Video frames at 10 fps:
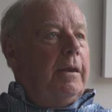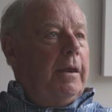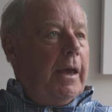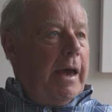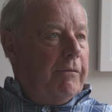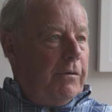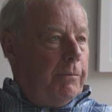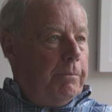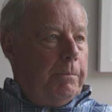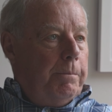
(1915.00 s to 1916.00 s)
you have
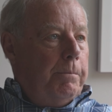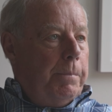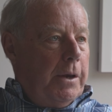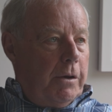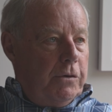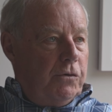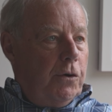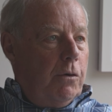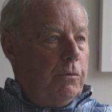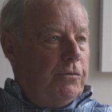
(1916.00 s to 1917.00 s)
to be on your
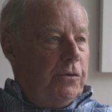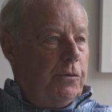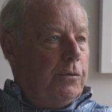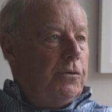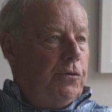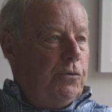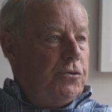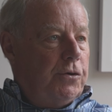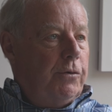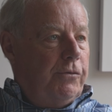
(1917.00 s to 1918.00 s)
toes. You're doing two
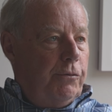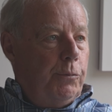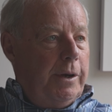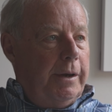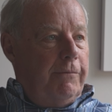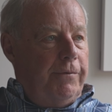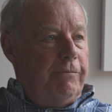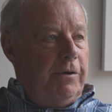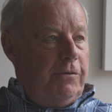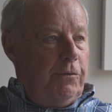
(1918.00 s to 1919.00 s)
shows a week,
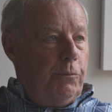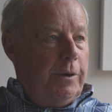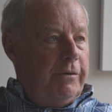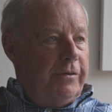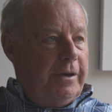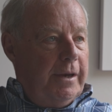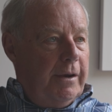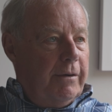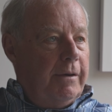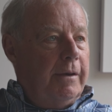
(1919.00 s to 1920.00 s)
52 weeks a
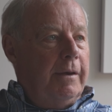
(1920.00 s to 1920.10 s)
year.